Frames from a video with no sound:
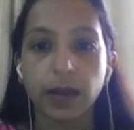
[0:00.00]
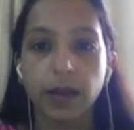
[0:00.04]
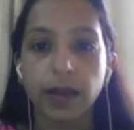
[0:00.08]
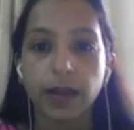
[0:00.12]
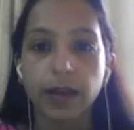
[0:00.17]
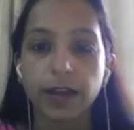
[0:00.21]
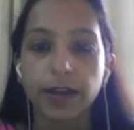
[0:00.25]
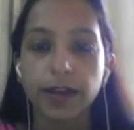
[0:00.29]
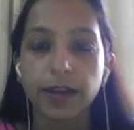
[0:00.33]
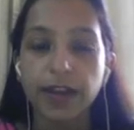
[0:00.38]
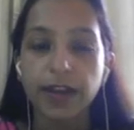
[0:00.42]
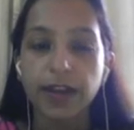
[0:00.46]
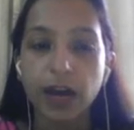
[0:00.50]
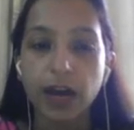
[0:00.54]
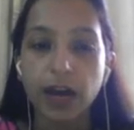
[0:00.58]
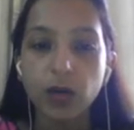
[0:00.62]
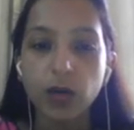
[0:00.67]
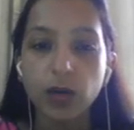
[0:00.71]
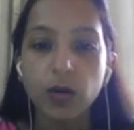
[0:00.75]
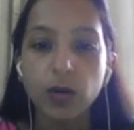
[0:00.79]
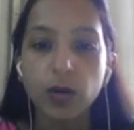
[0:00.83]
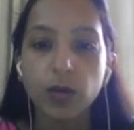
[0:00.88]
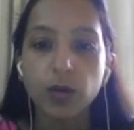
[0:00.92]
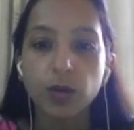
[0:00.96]
Now,
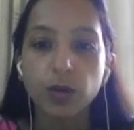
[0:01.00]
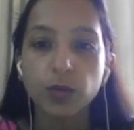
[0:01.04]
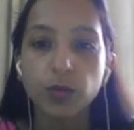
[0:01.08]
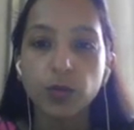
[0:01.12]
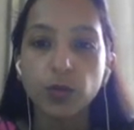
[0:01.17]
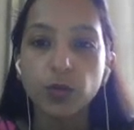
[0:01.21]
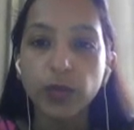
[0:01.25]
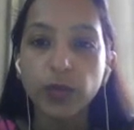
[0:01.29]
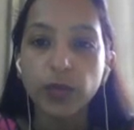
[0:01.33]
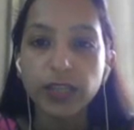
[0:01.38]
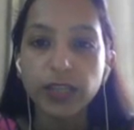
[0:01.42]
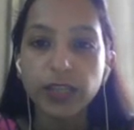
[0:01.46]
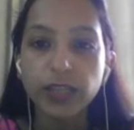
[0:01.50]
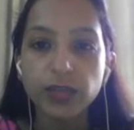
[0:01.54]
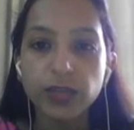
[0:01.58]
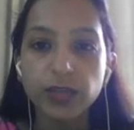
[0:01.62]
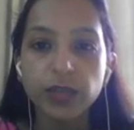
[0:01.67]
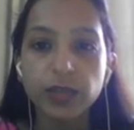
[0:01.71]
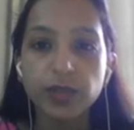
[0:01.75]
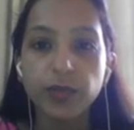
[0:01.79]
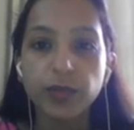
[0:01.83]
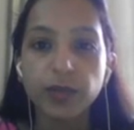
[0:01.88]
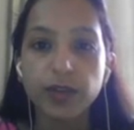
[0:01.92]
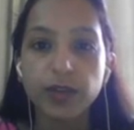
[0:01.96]
moving to the
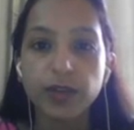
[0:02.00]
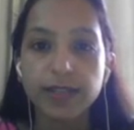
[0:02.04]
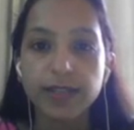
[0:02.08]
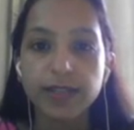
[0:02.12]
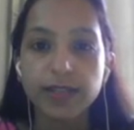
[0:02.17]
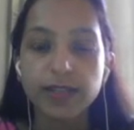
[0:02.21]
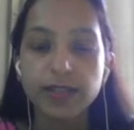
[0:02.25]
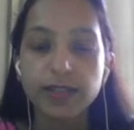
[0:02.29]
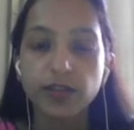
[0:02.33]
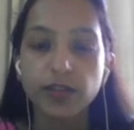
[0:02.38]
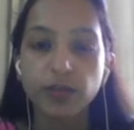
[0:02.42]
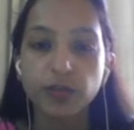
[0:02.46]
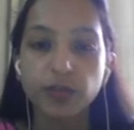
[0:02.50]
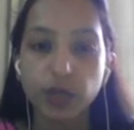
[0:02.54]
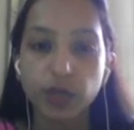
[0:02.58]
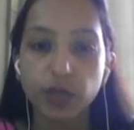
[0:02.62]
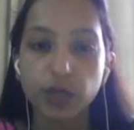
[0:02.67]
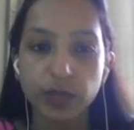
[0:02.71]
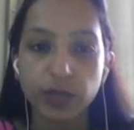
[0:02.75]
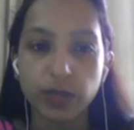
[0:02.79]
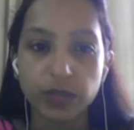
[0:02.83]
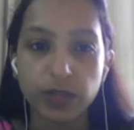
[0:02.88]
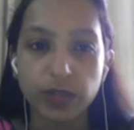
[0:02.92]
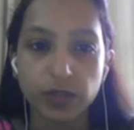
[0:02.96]
process of
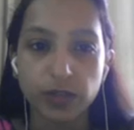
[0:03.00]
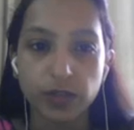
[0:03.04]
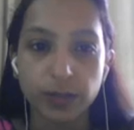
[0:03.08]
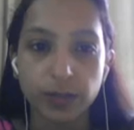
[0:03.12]
motivation.